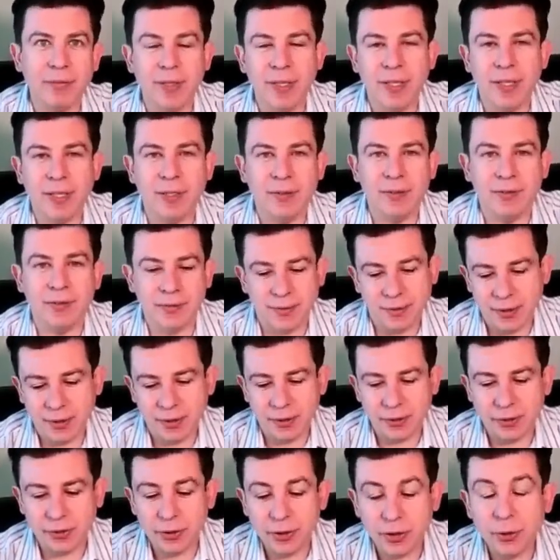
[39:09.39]
is
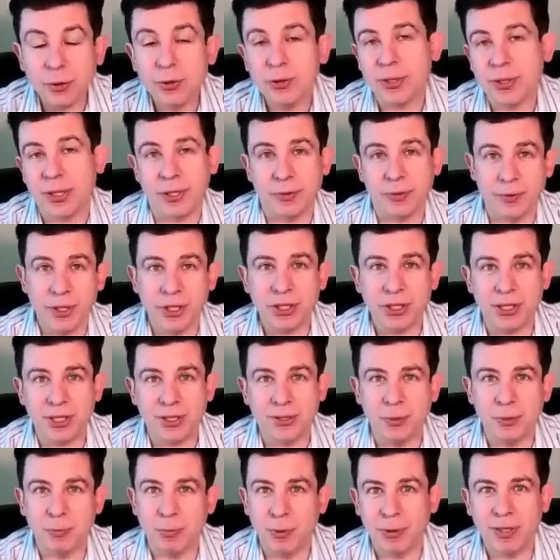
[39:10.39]
is hugely enriching
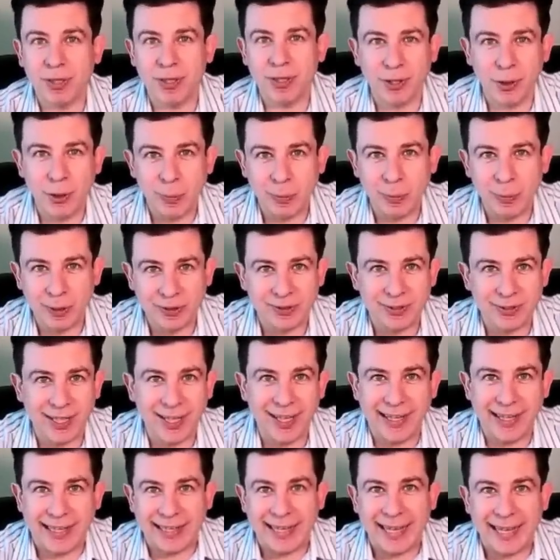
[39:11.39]
to both the humans
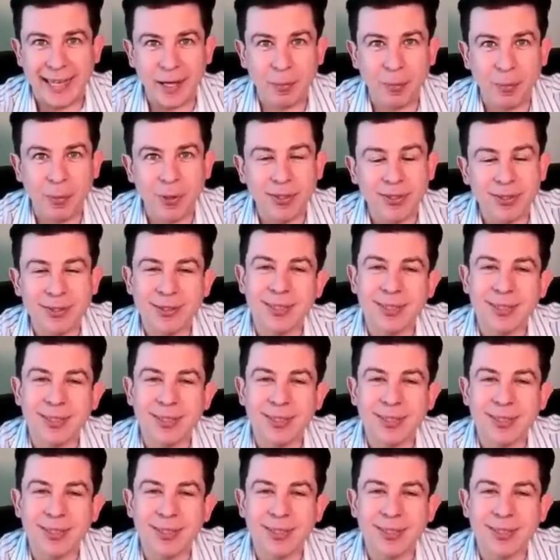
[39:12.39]
and the animals.